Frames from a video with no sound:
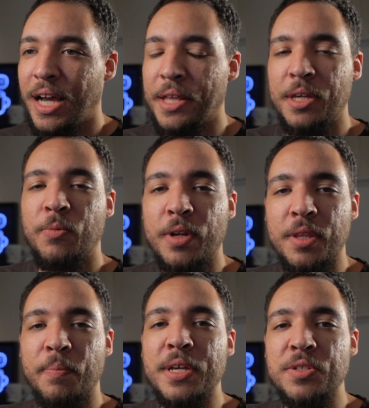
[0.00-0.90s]
I think one of the
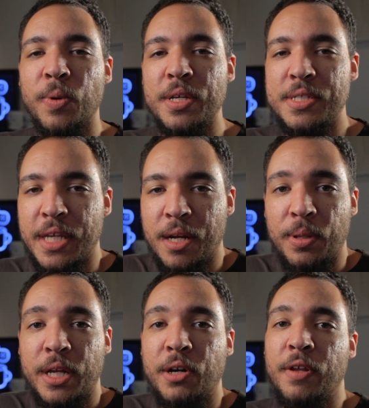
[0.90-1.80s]
best ways to get a
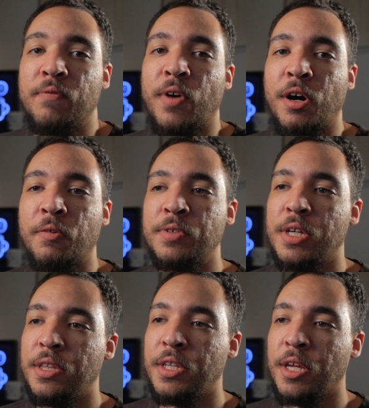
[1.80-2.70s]
player involved
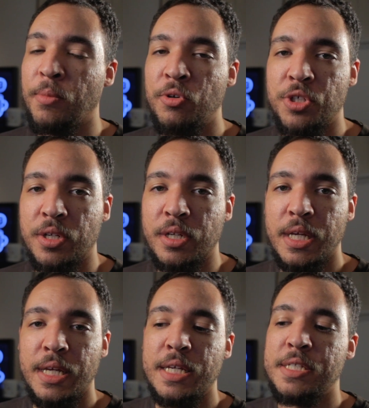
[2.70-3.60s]
in the emotion
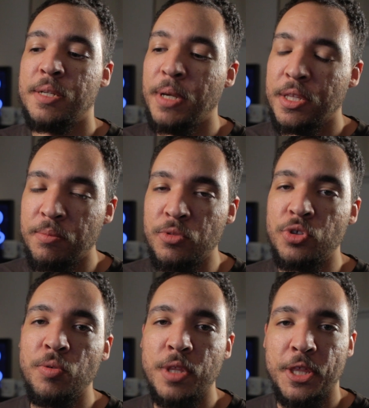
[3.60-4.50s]
is to make them
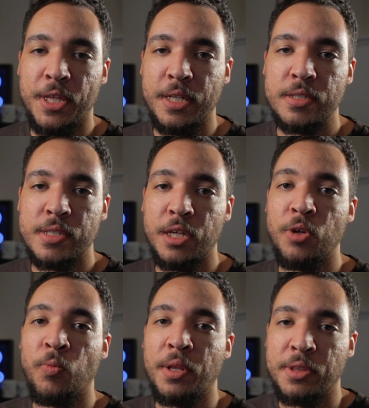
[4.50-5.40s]
do the things that you
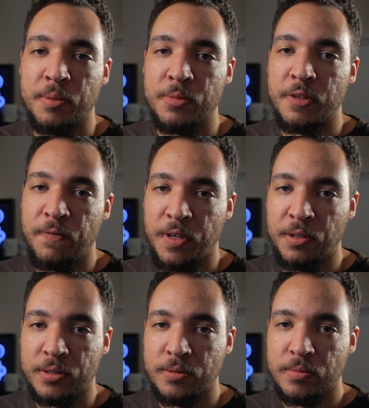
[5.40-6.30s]
want them to
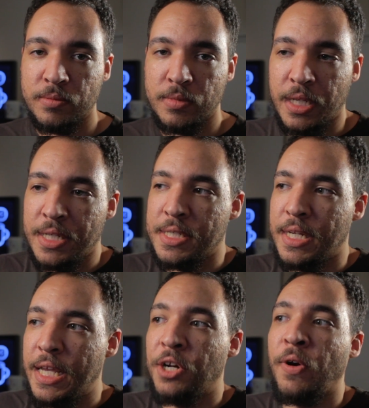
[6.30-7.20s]
feel. It is an
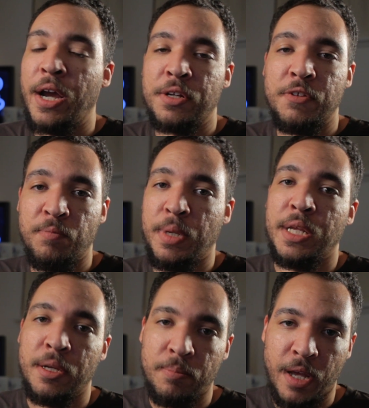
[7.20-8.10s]
interactive
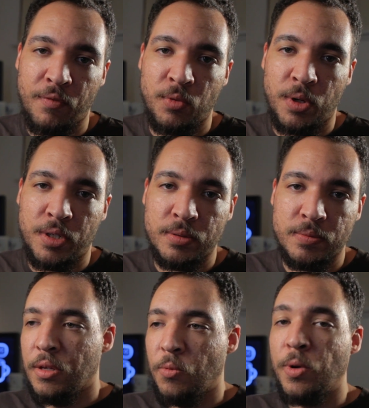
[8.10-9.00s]
medium, after all.
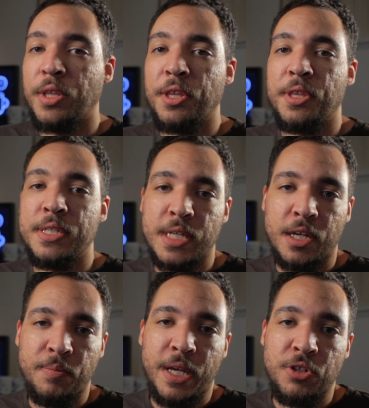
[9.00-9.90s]
One of the things that
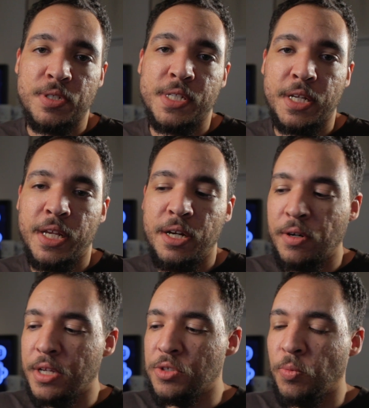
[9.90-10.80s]
could be interesting here
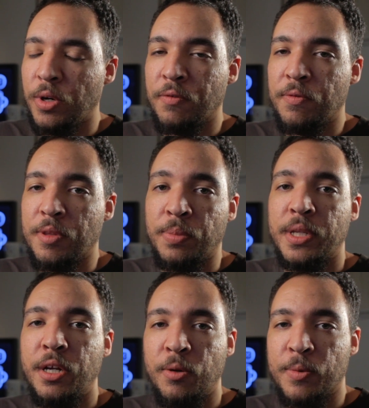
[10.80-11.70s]
is what if the
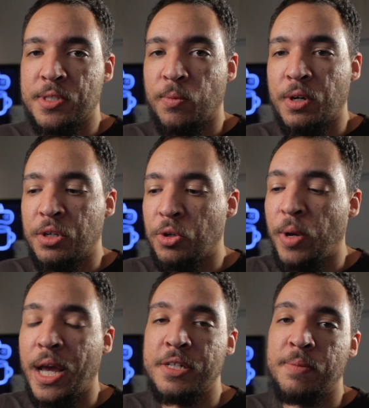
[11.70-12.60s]
player was the one who
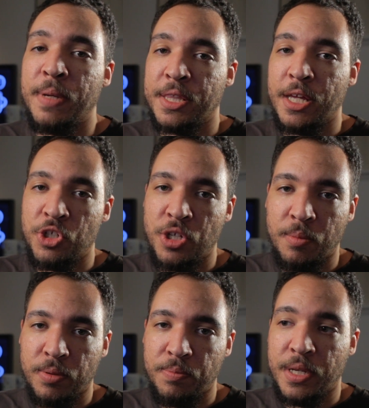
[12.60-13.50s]
had to make that
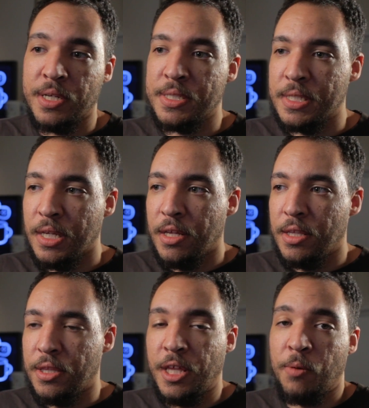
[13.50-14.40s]
jump because
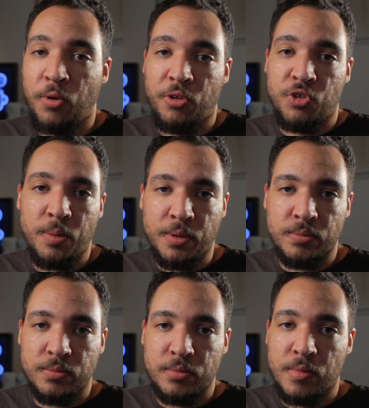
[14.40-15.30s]
they were in trouble?
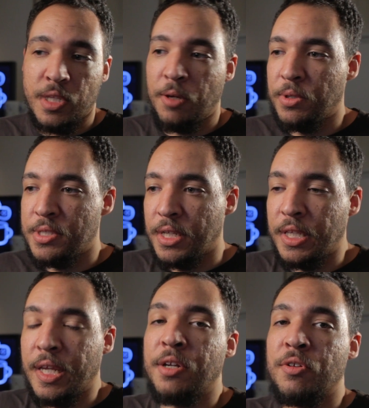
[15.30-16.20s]
They would
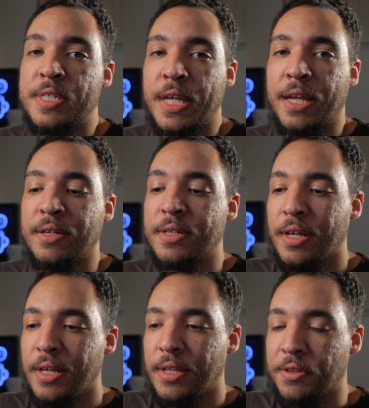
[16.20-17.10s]
suddenly understand
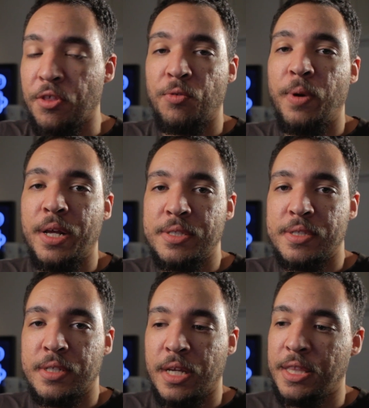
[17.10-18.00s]
the
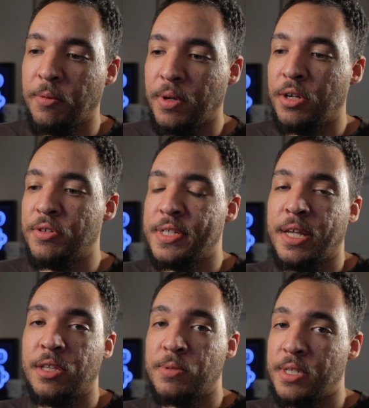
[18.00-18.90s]
threats, and they would
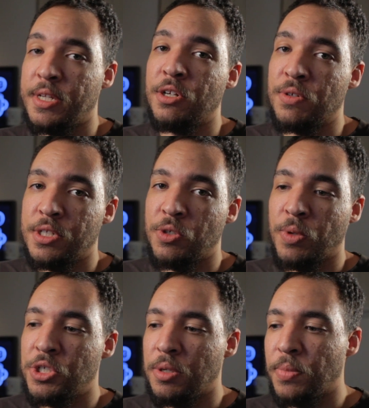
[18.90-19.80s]
understand there was a dangerous
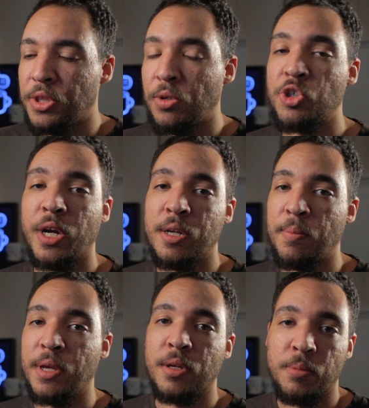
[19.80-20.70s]
situation, but they're trying to
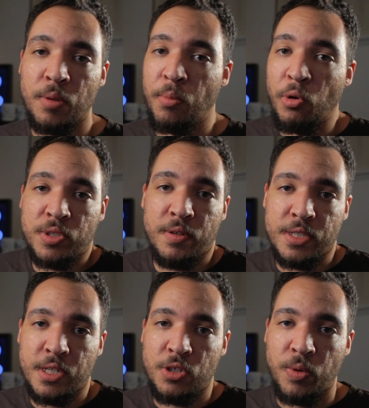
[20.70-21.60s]
make the most of the
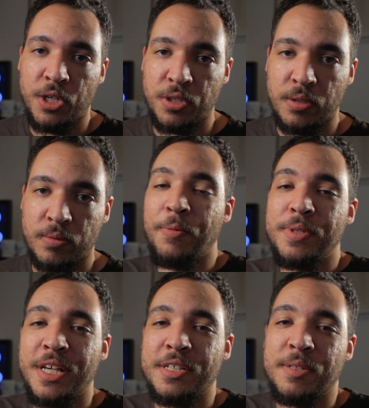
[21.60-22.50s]
situation. It would
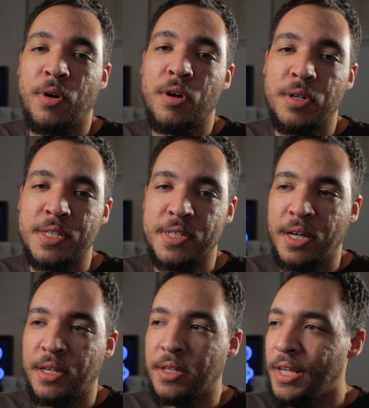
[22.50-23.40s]
take some hard
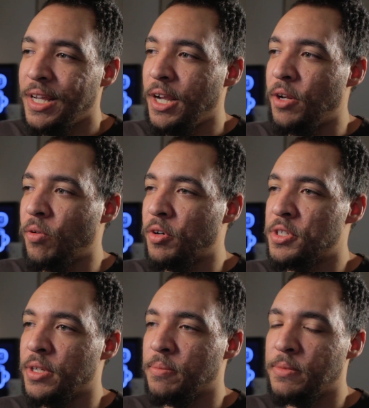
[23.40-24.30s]
design in order
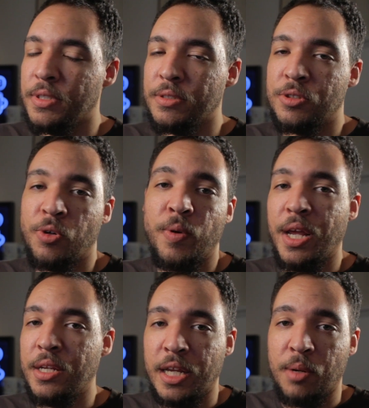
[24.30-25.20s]
to
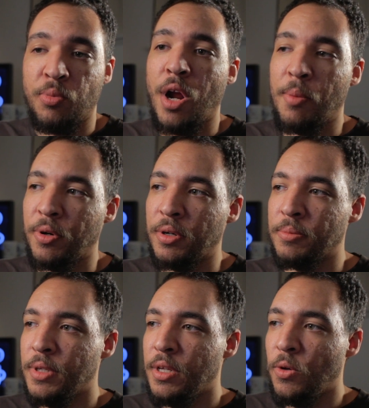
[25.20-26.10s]
create like a proper
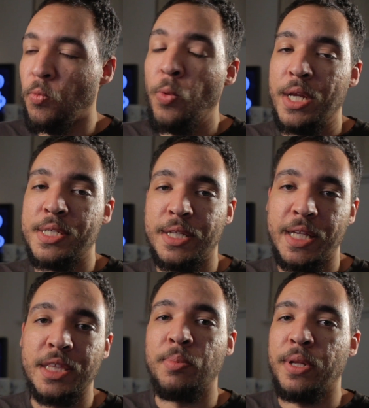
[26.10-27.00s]
way to
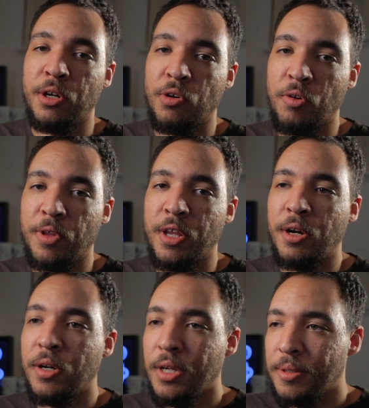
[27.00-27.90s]
lead the player over
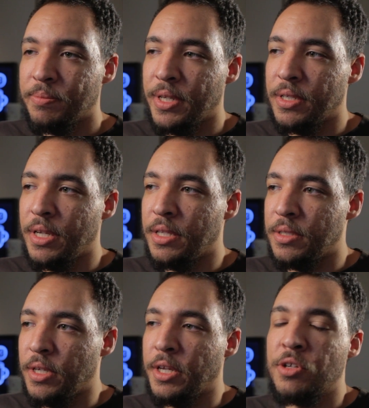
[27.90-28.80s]
there, but
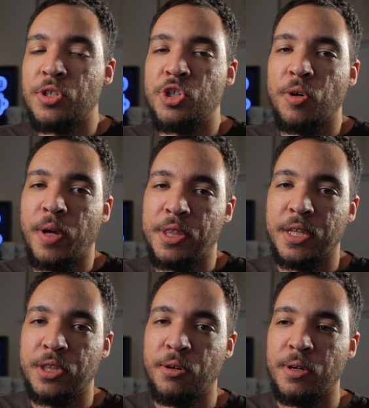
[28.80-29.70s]
it goes to show I
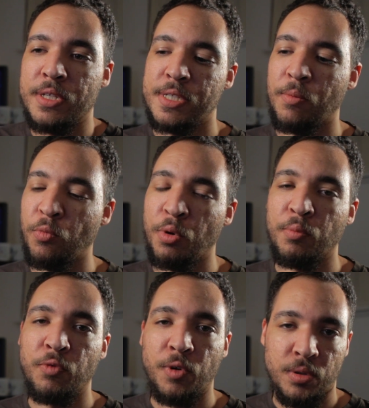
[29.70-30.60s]
think there is some room
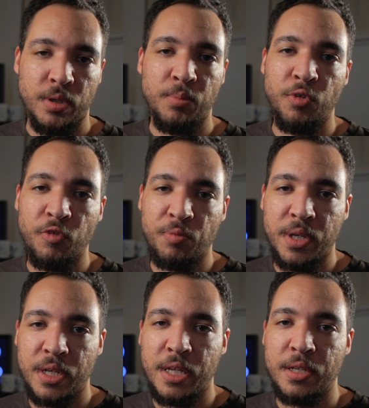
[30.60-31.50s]
for
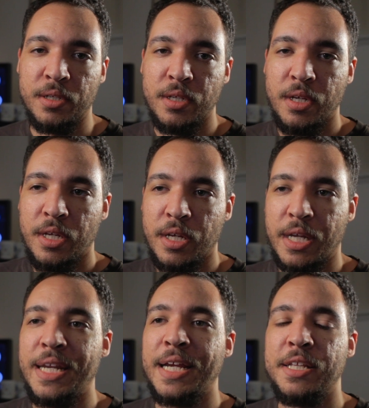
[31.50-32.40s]
improvement in
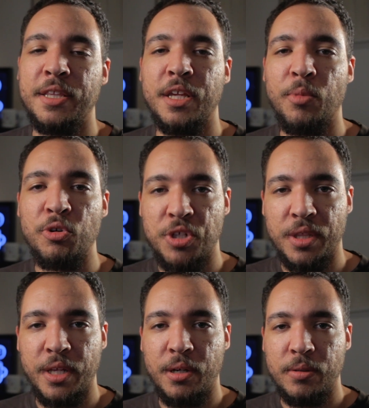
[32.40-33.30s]
connecting the emotion
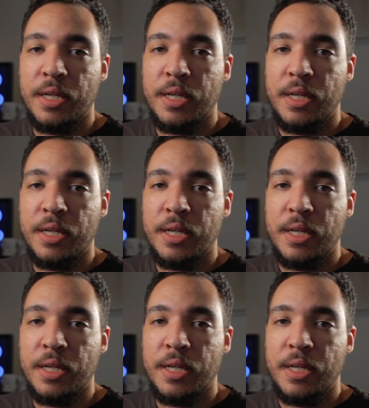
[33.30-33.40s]
there.